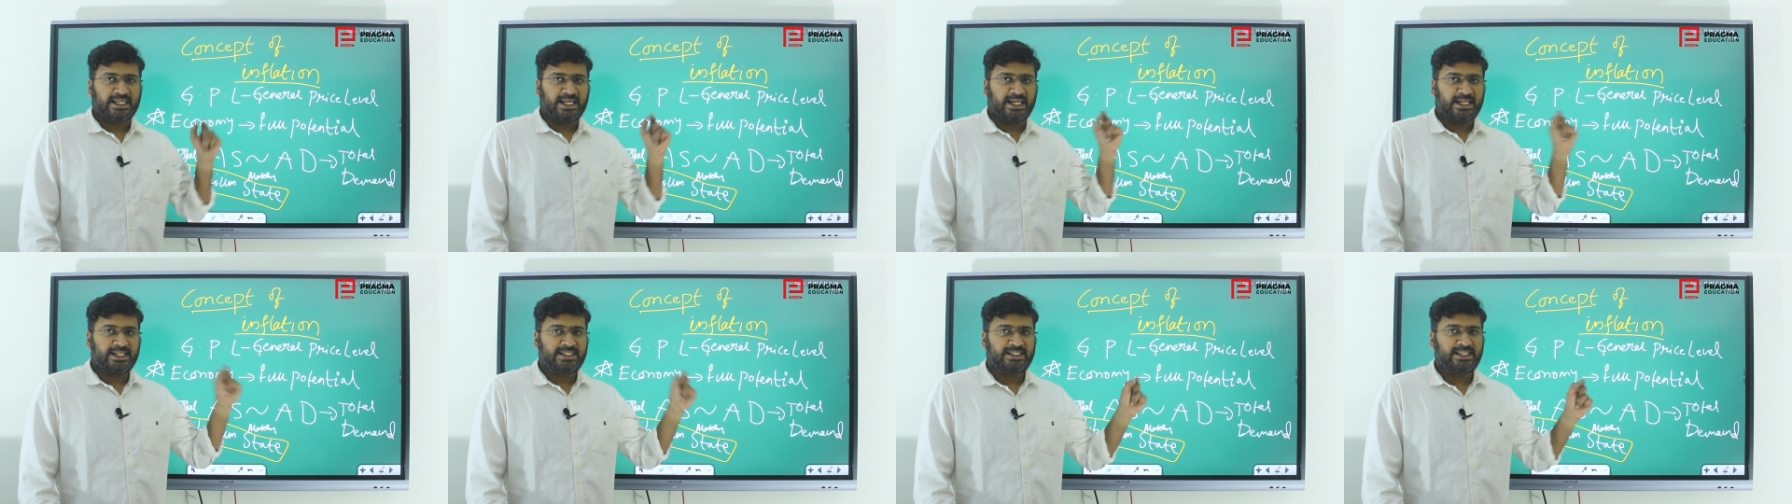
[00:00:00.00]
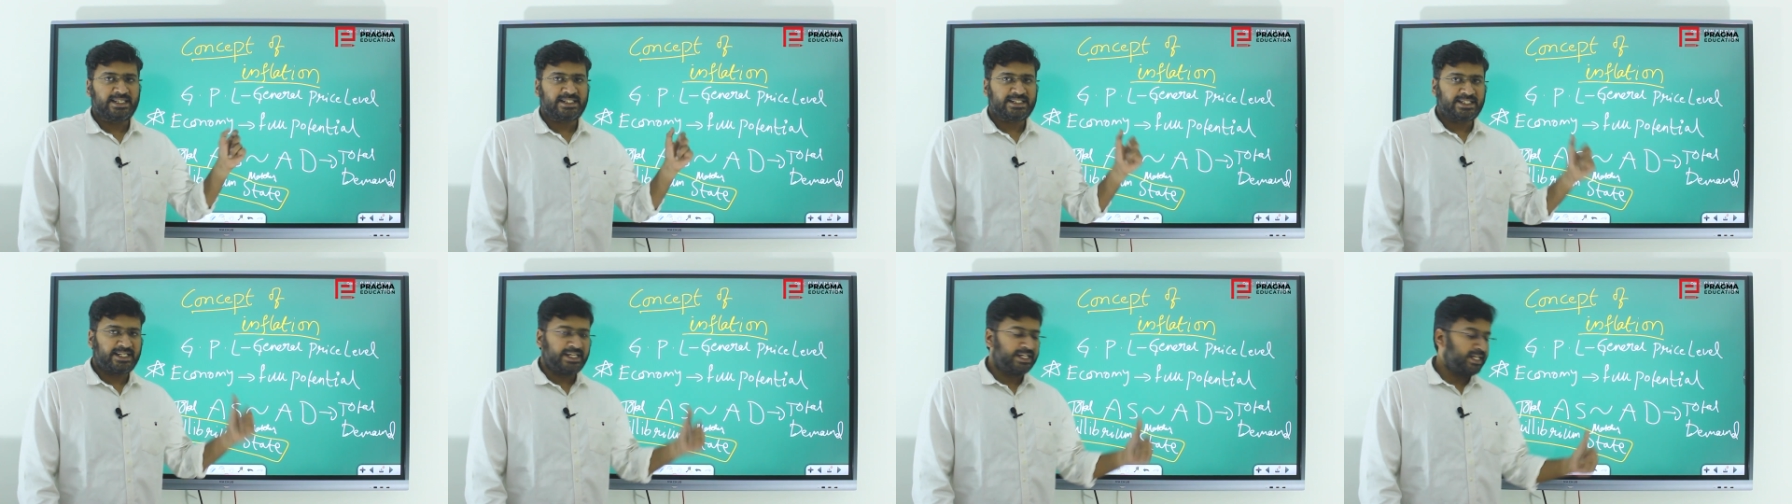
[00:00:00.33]

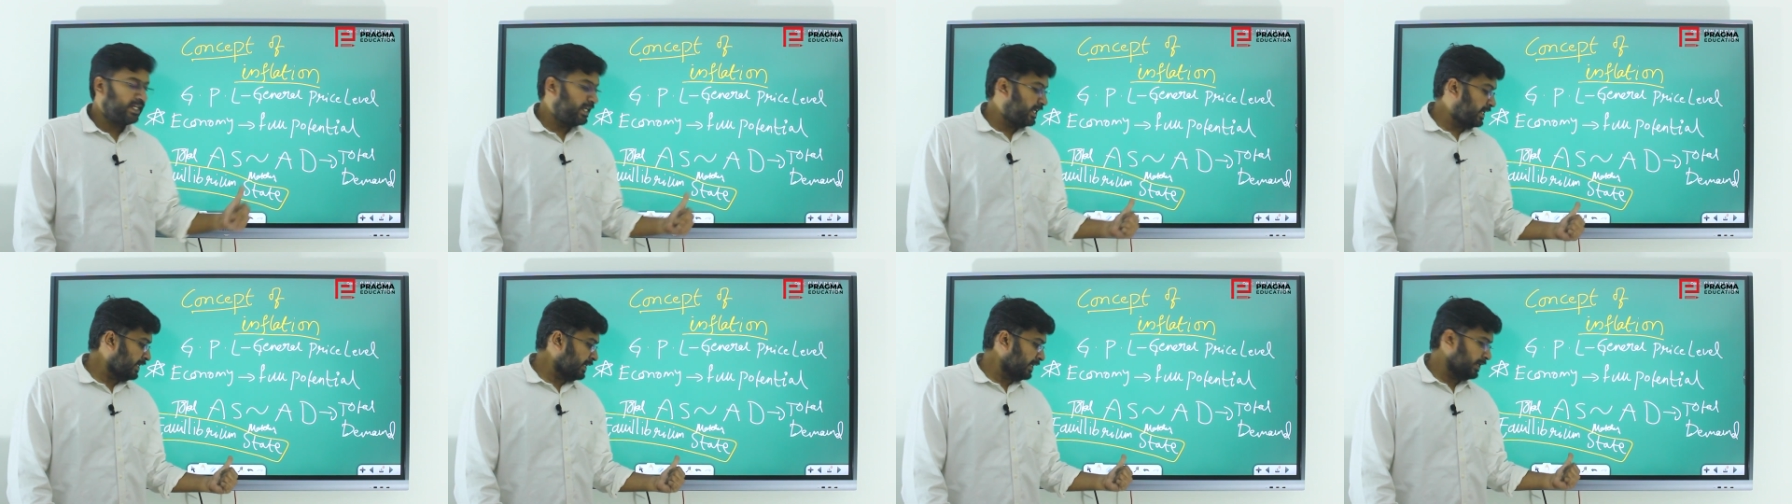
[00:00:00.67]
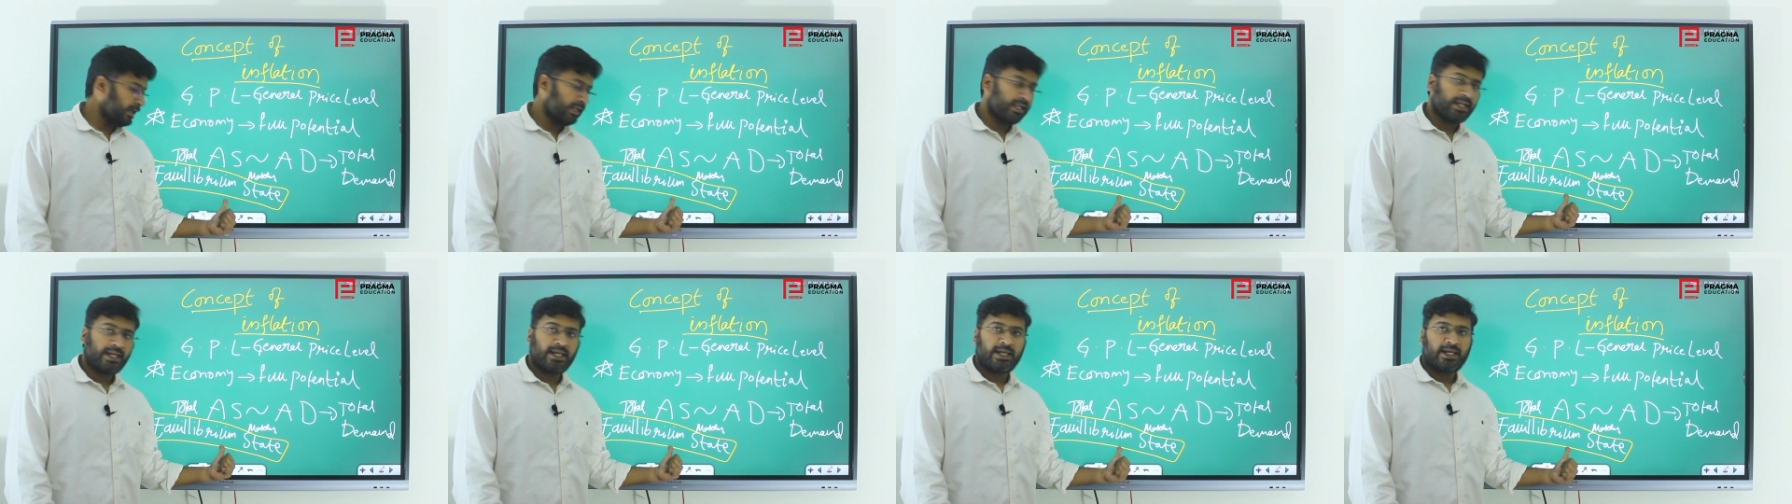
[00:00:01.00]
existing in
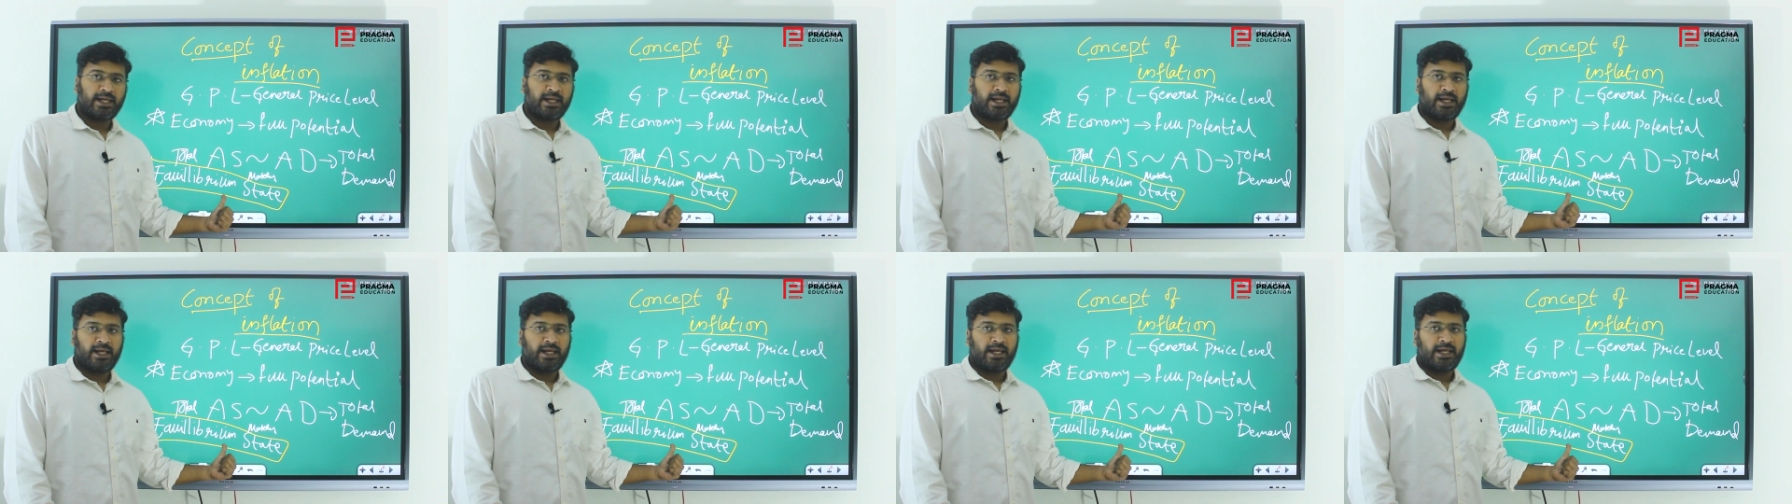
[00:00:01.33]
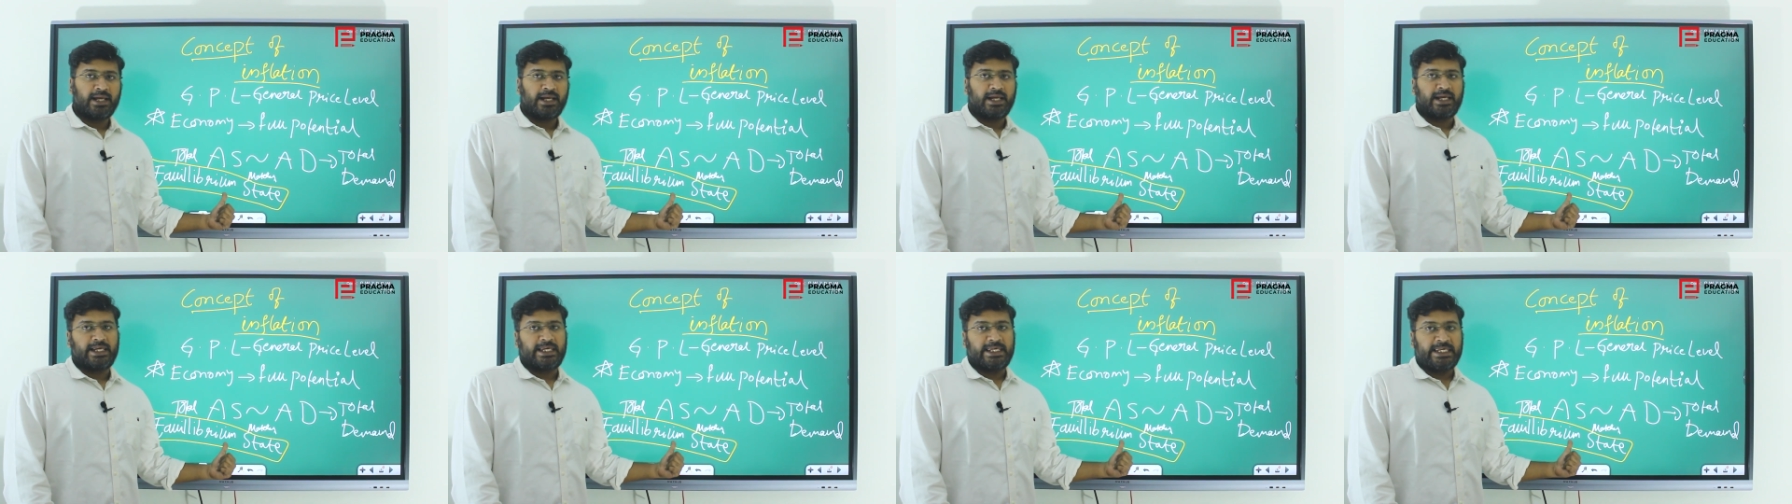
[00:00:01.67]

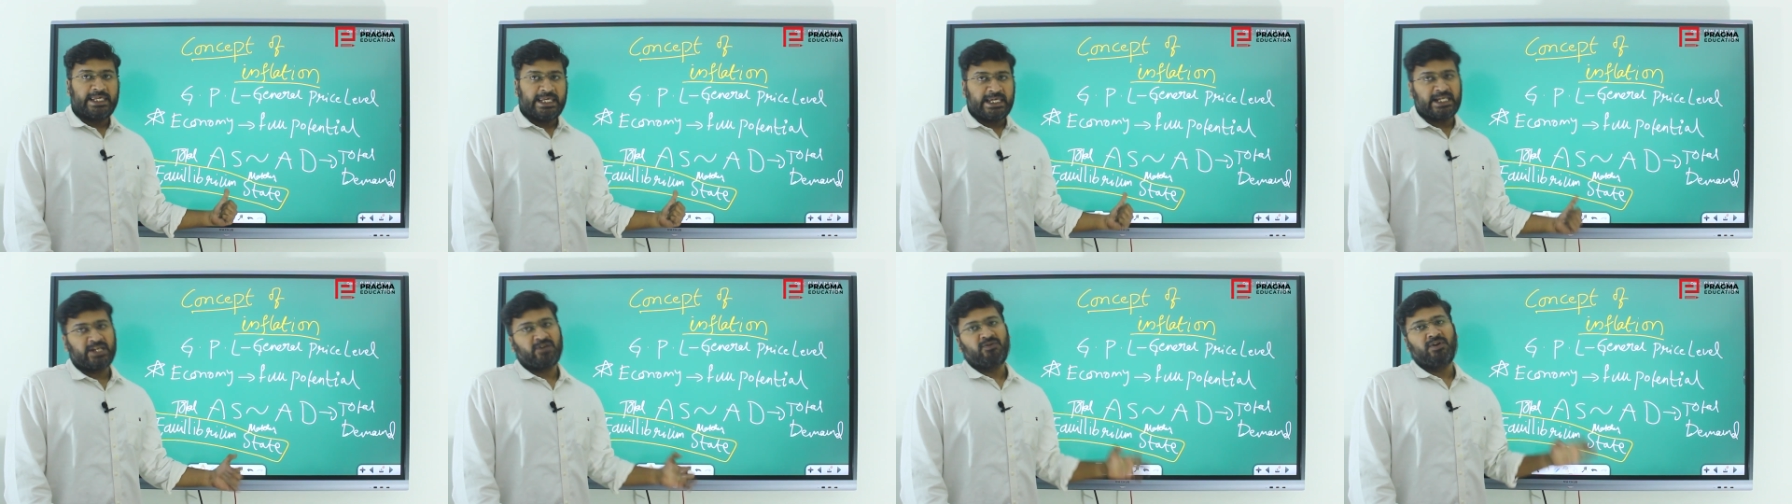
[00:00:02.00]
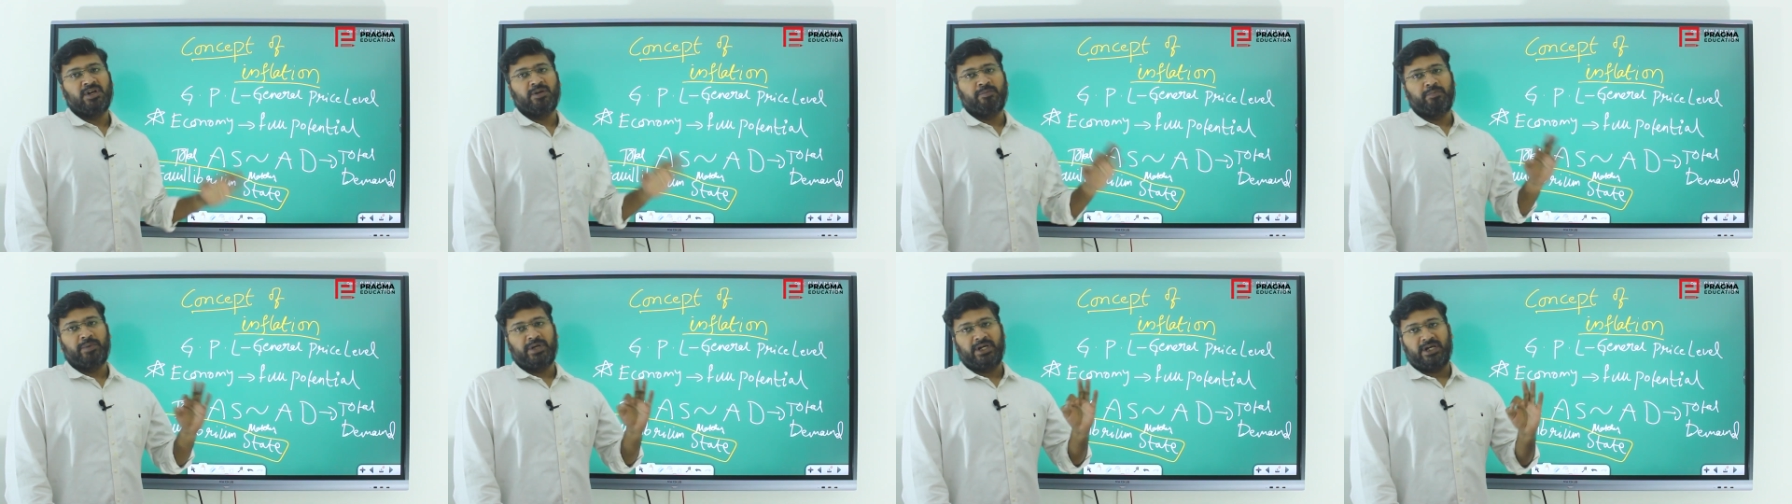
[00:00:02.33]

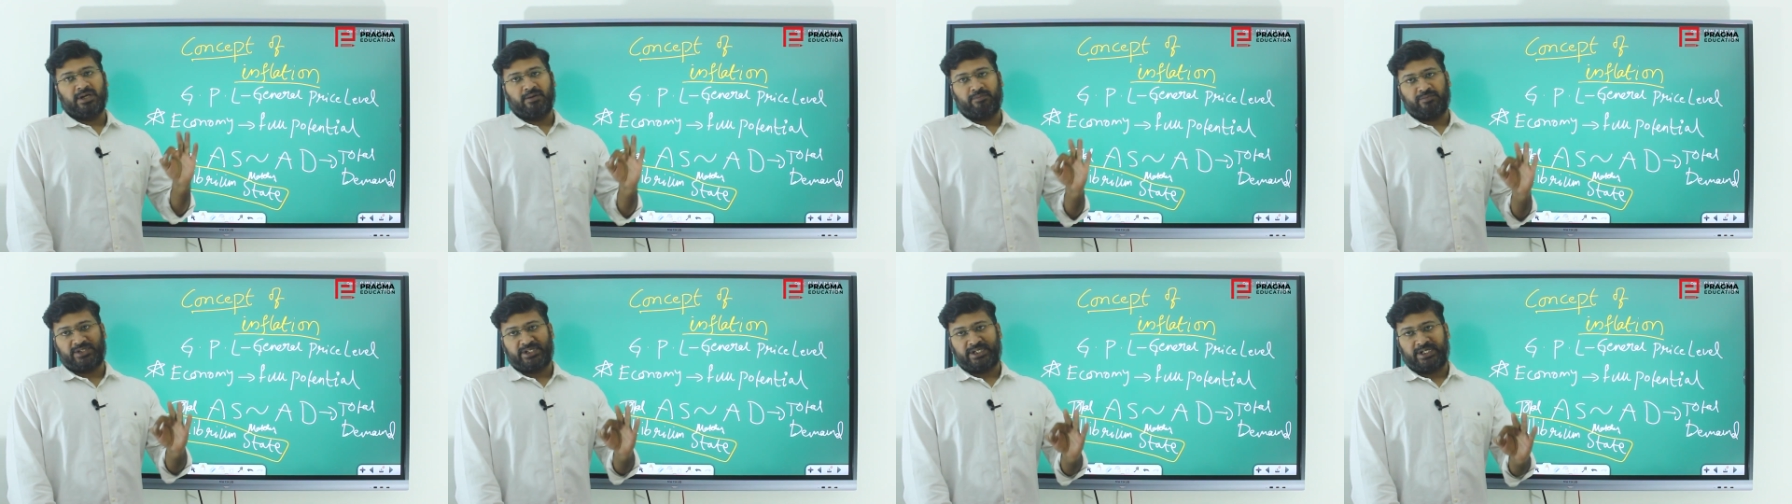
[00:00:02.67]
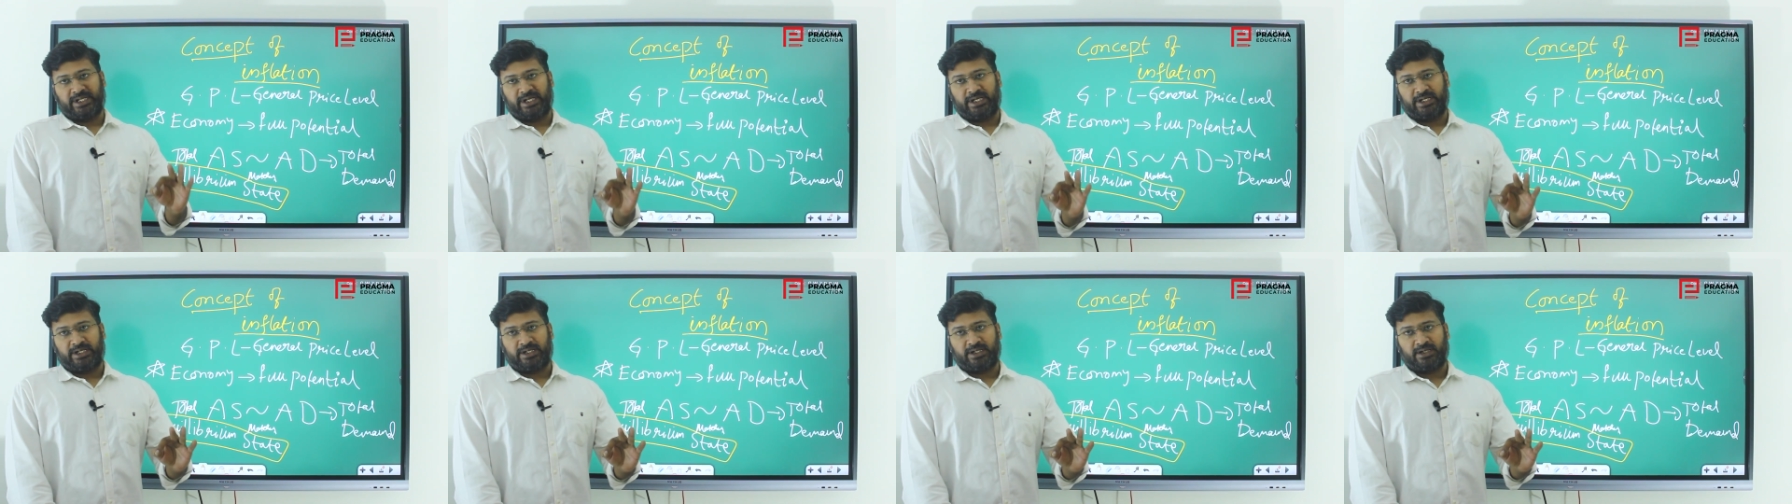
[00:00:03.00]
equilibrium
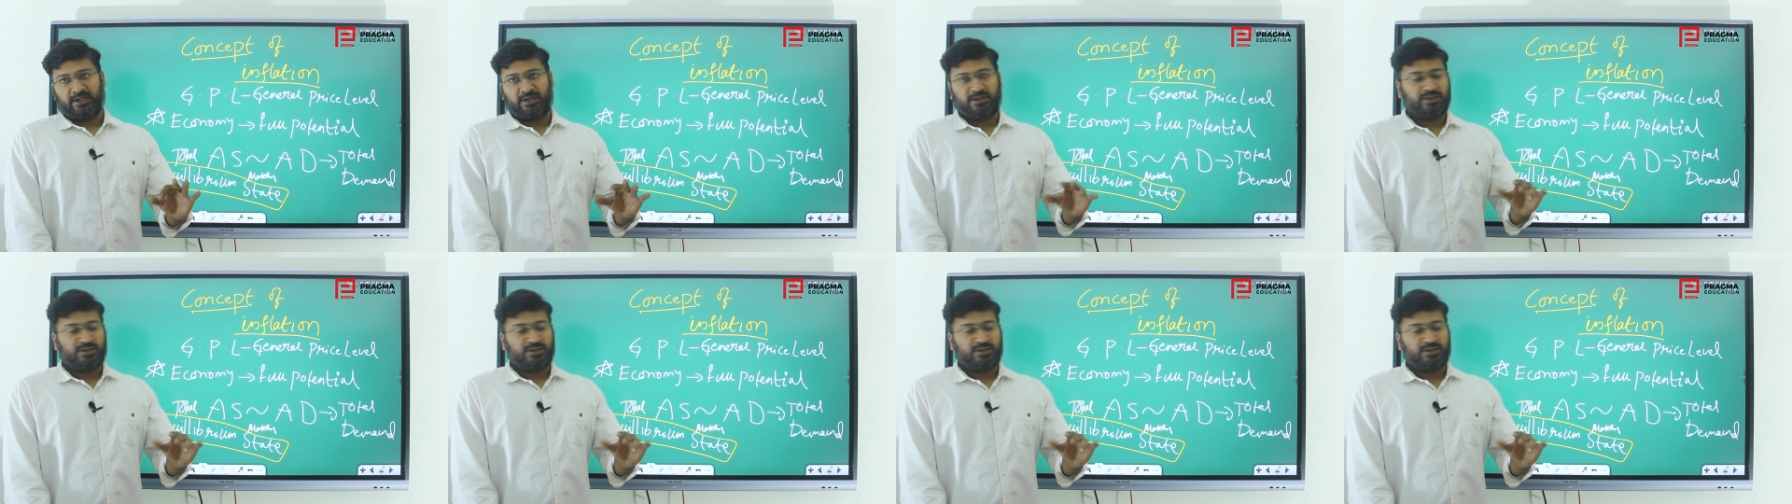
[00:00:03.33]
state.